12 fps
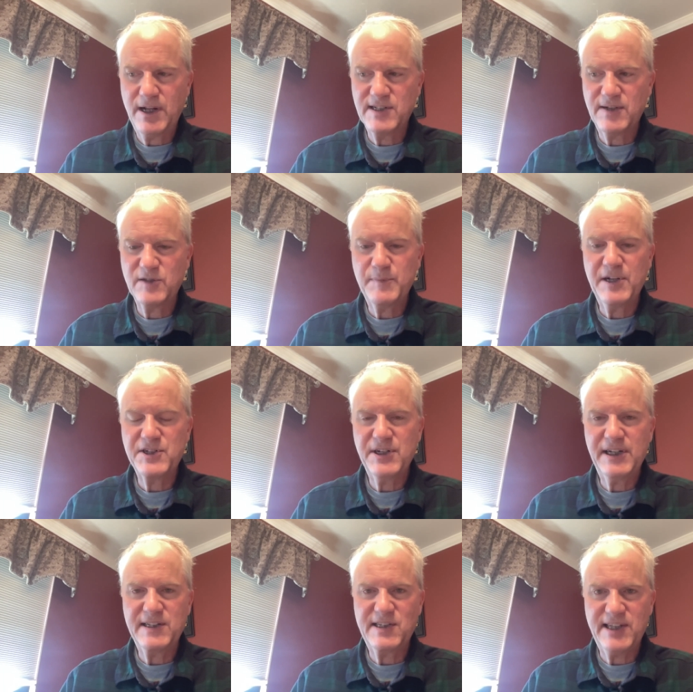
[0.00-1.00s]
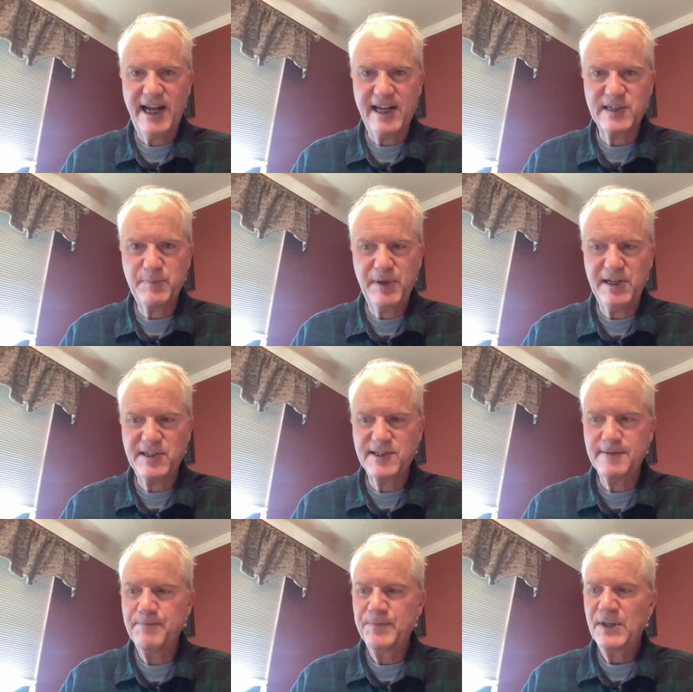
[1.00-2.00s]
As I was mentioning, it's SaaS based.